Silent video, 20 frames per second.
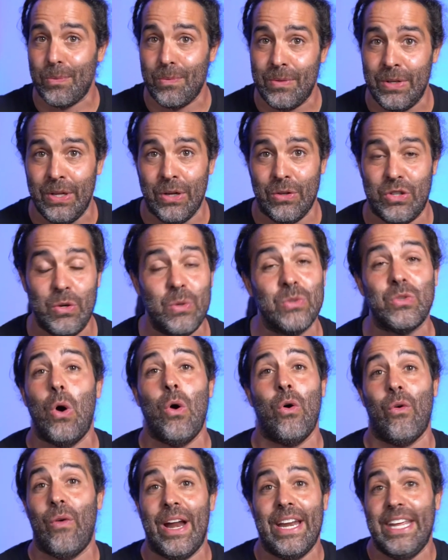you know, she was
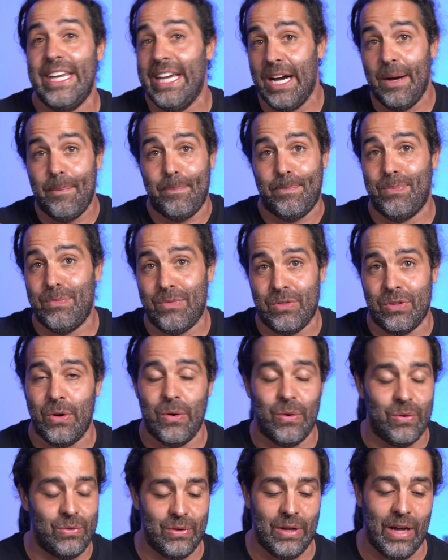already up.
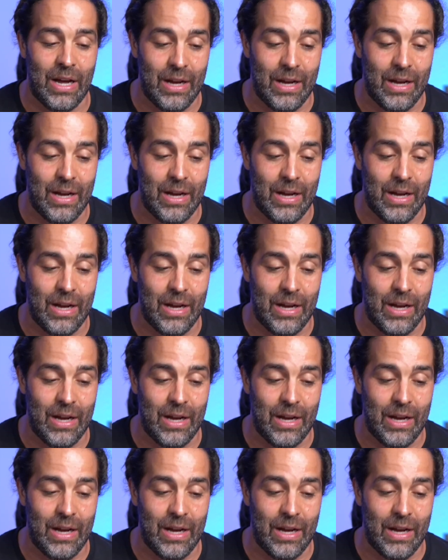So,